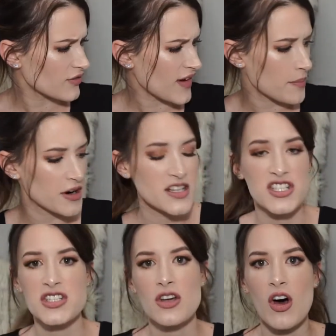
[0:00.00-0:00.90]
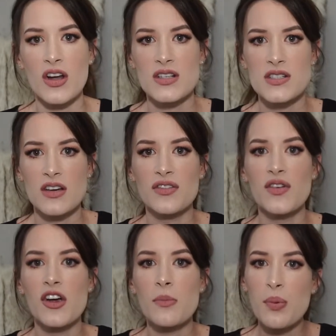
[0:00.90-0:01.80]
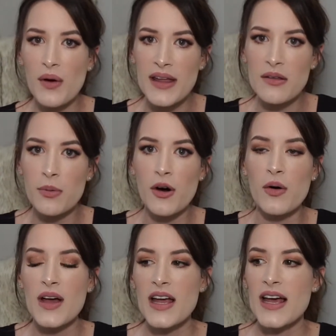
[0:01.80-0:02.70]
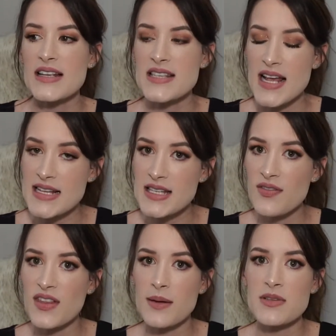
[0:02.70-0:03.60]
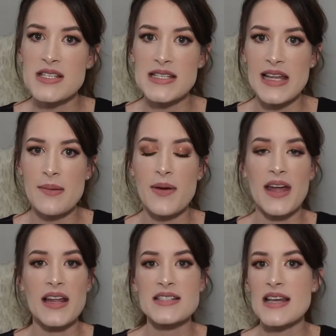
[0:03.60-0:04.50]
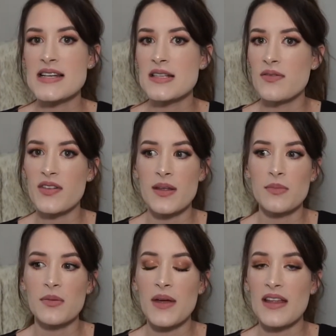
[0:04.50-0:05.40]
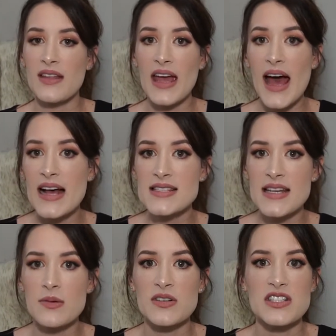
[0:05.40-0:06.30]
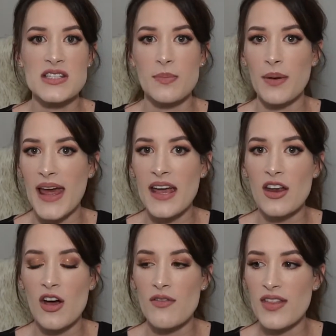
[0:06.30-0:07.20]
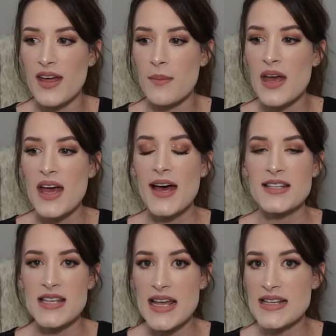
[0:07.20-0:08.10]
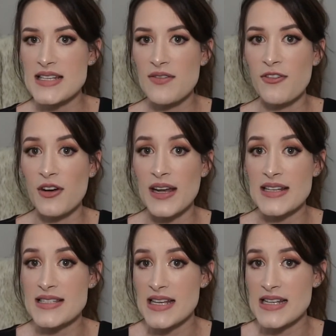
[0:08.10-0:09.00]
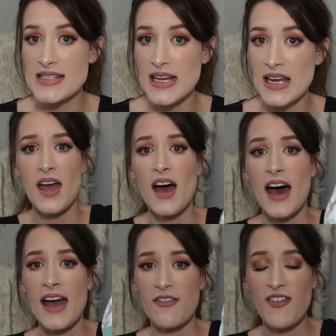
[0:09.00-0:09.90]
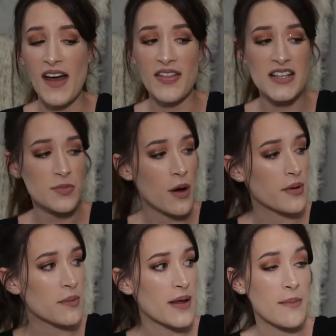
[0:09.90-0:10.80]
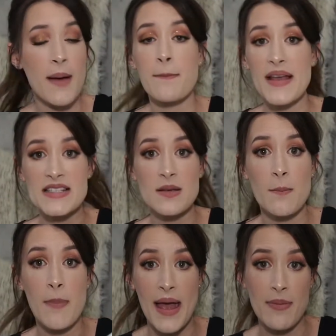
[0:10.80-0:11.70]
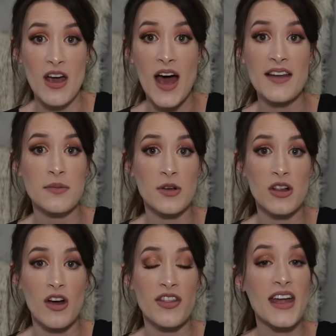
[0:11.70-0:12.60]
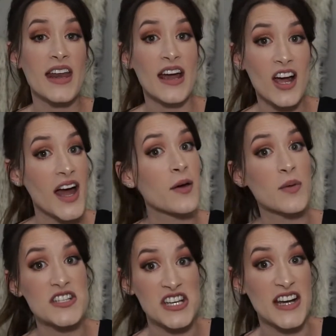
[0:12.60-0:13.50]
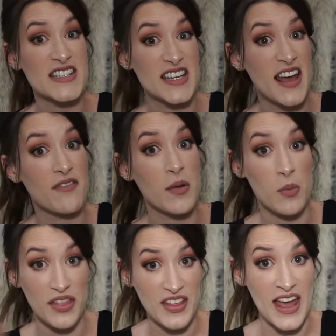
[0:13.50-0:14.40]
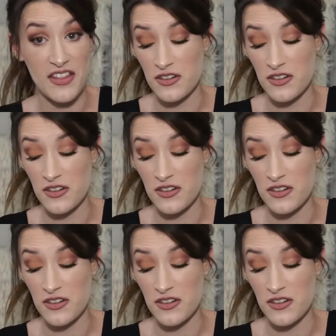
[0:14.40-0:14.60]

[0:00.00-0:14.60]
fabric is just cotton, so it's very breathable. It's easy for them to sleep in, it's easy for them to be in the car seat with just a blanket over them, it's easy for any season. I found these probably to be my best baby item clothing, and I kind of wish that I did have them with the other